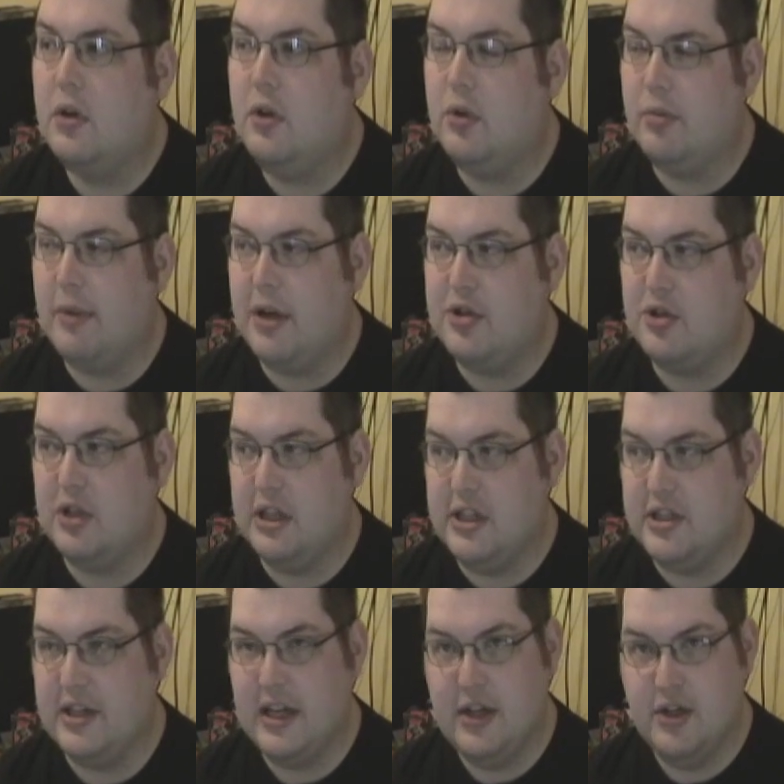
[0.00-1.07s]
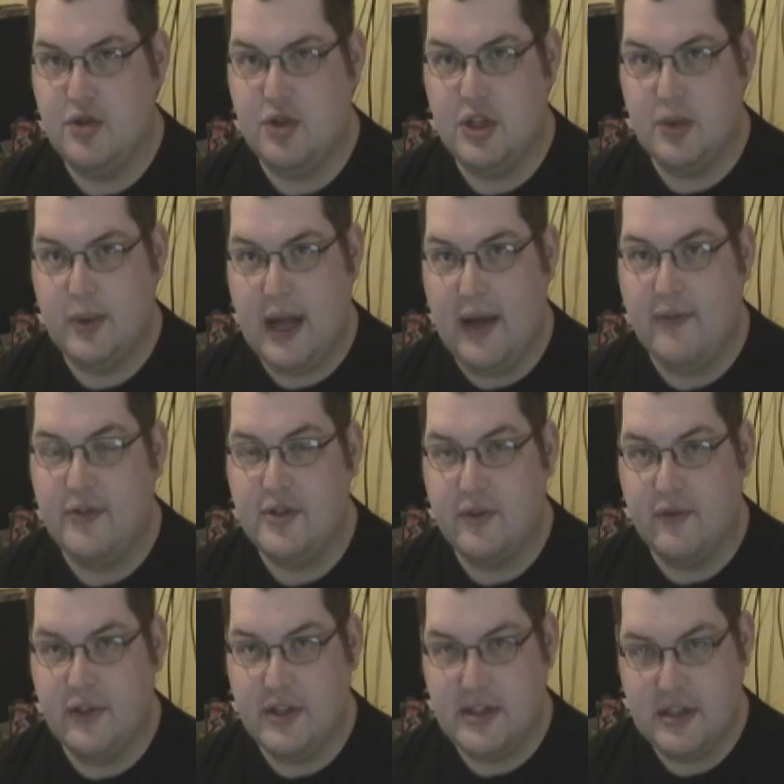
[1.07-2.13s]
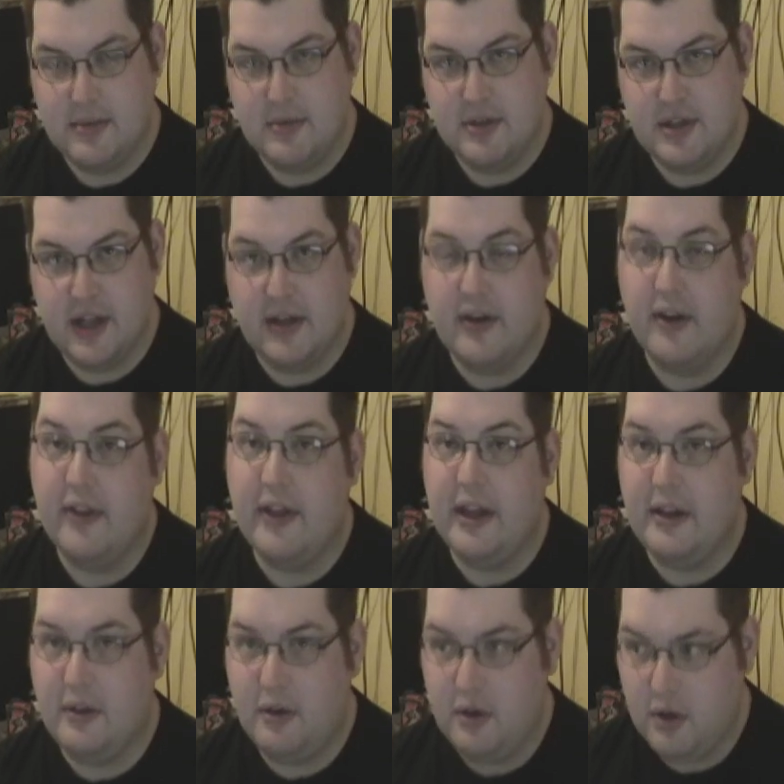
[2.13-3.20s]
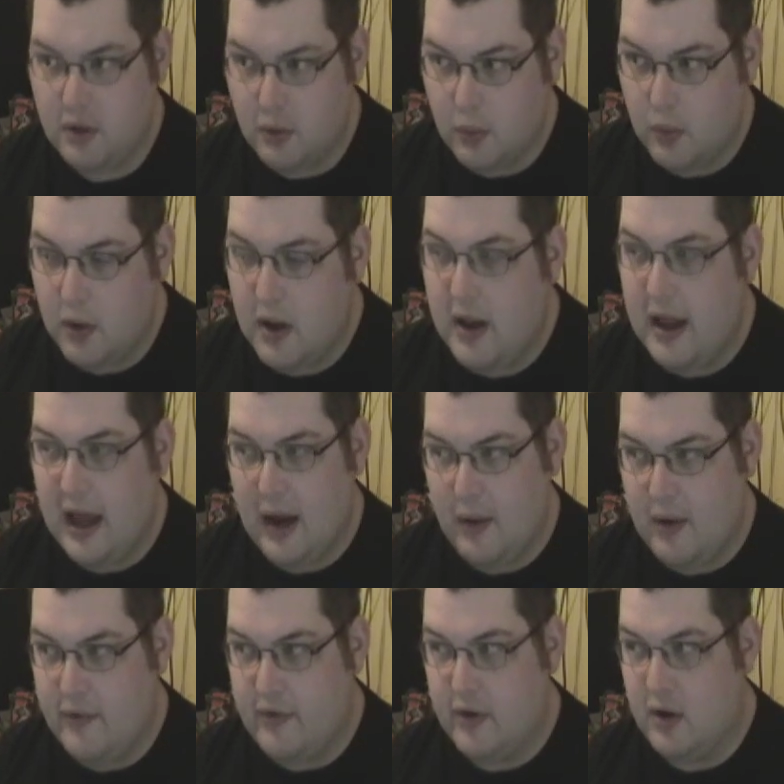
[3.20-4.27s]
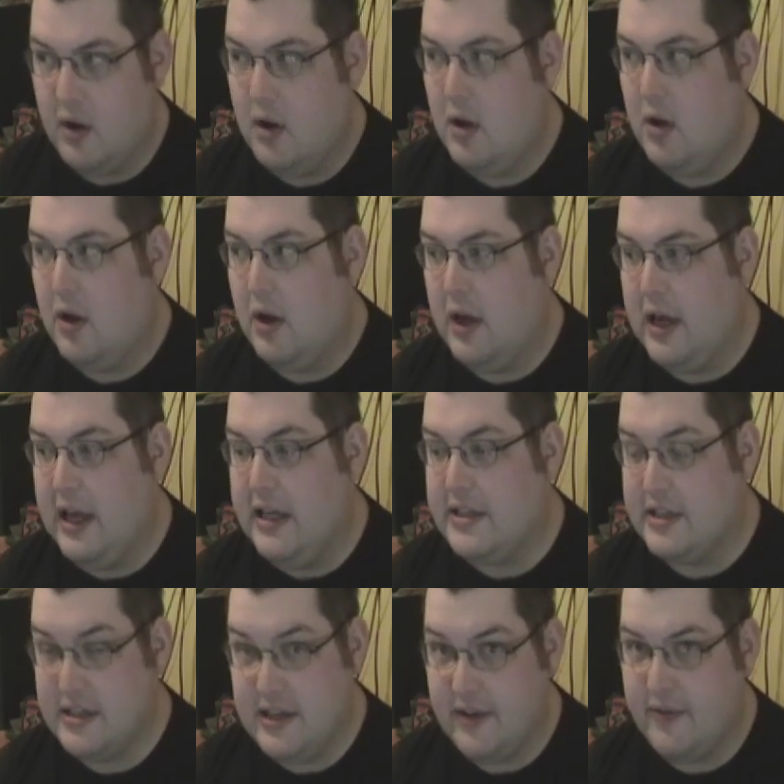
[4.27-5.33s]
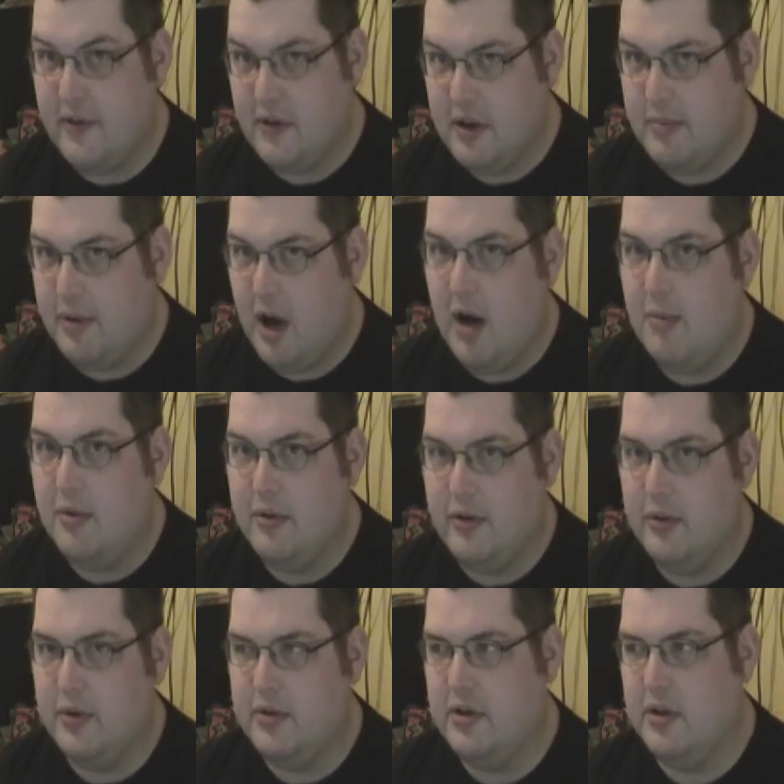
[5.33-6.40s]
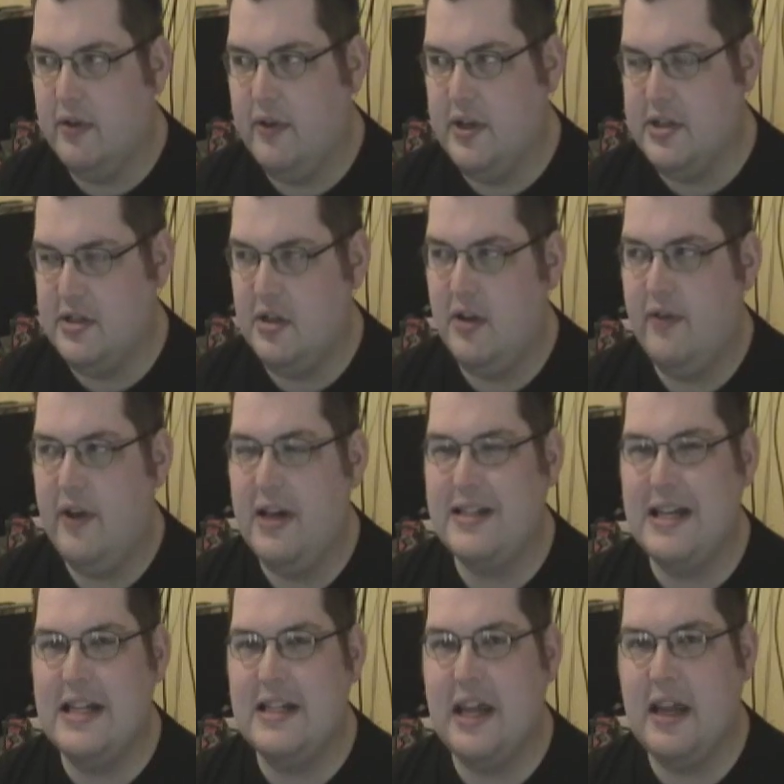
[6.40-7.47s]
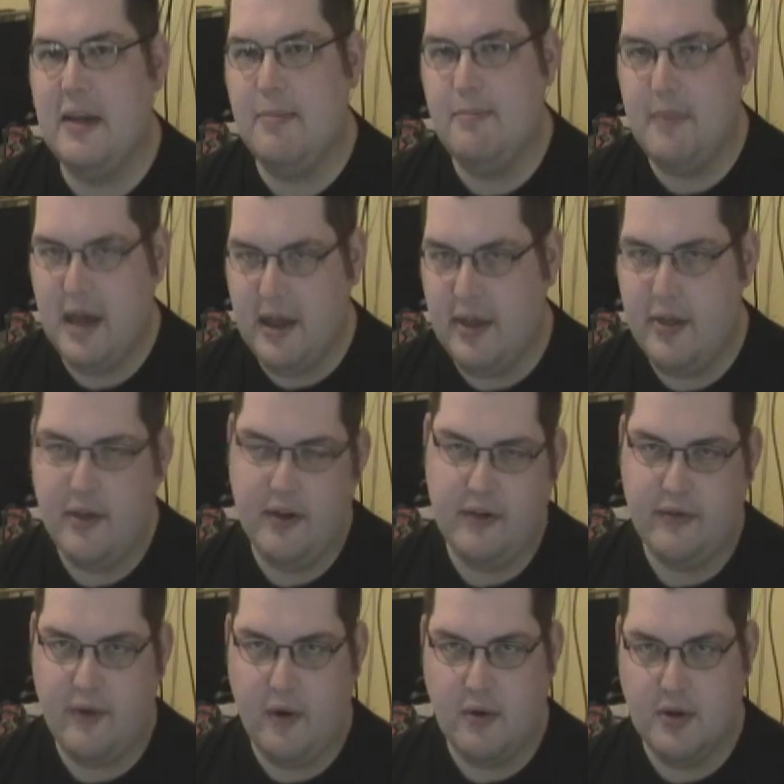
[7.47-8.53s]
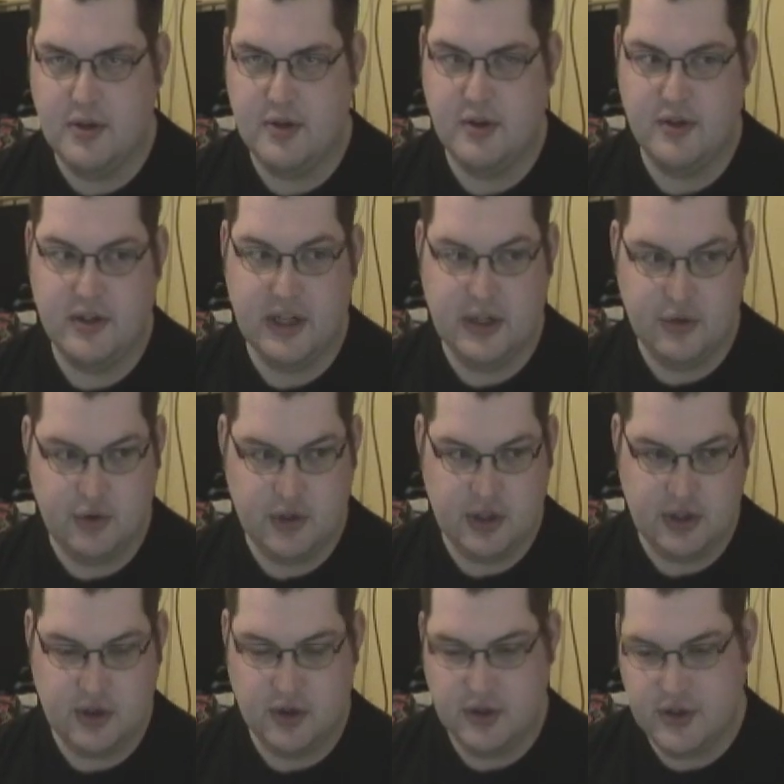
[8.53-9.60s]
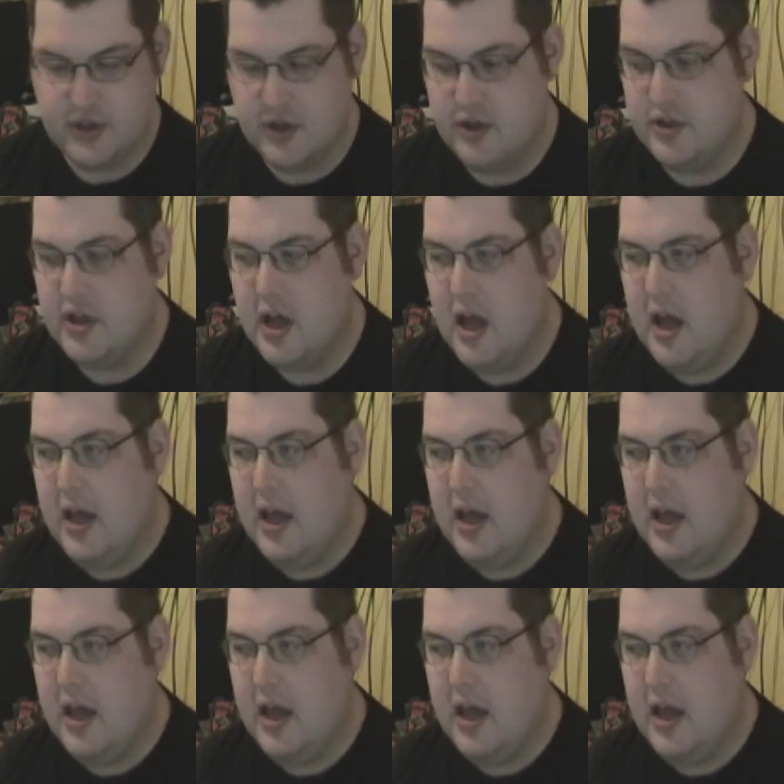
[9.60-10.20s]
you would imagine in SLA Industries they would have something similar to that. They do. However, it's a different department to Internal Affairs. Internal Affairs is a myth as far as SLA Industries is concerned.